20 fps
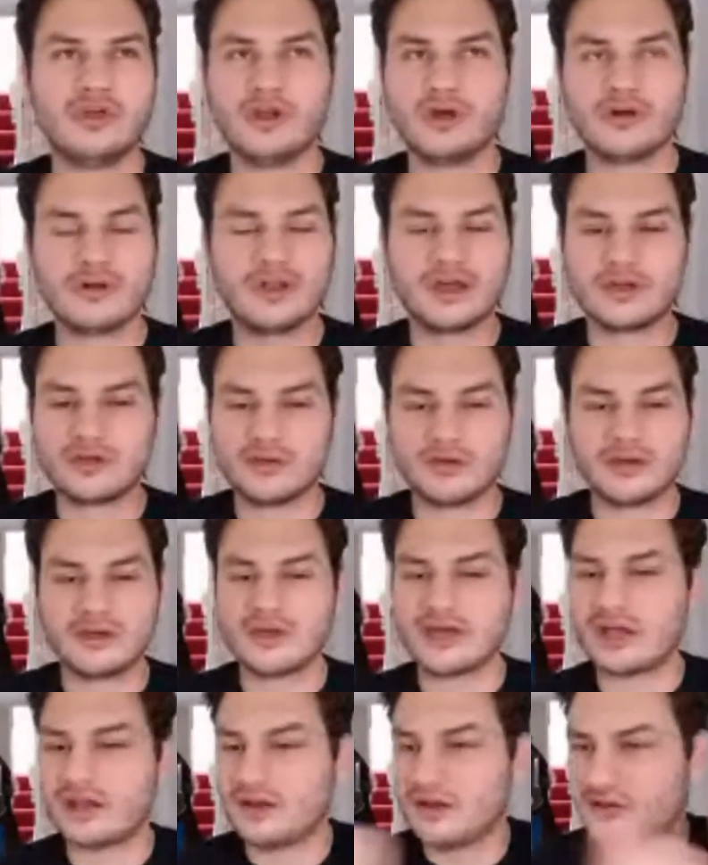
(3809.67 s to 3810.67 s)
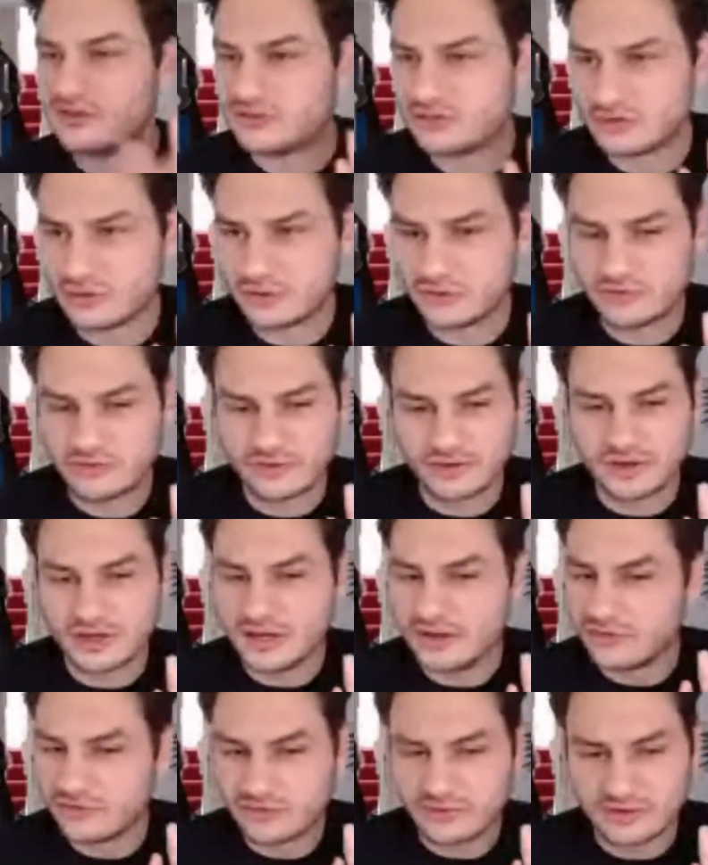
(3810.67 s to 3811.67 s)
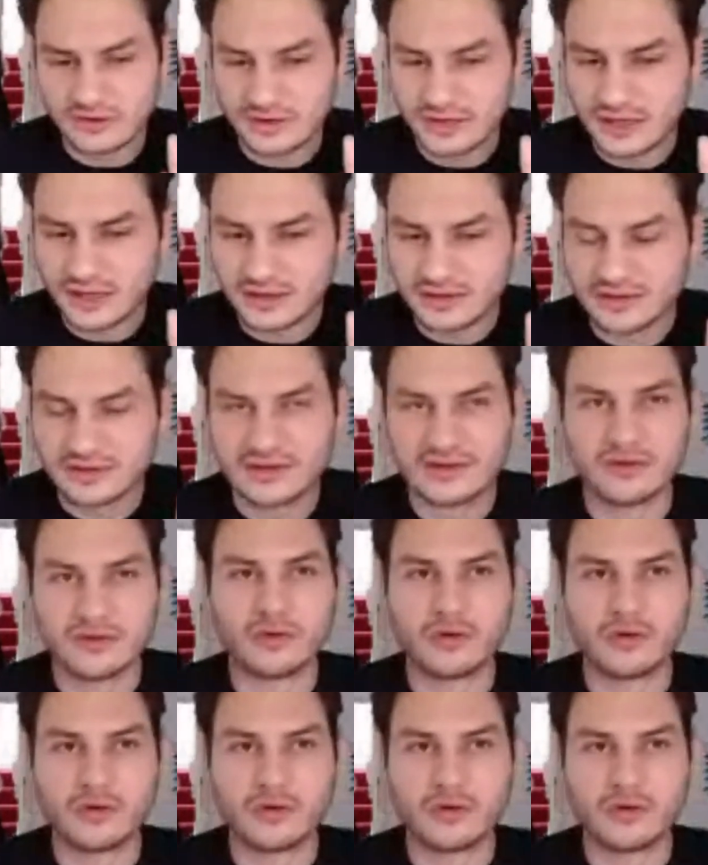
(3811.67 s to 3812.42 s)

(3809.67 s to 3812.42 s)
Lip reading: You can get an insurance on it instantly,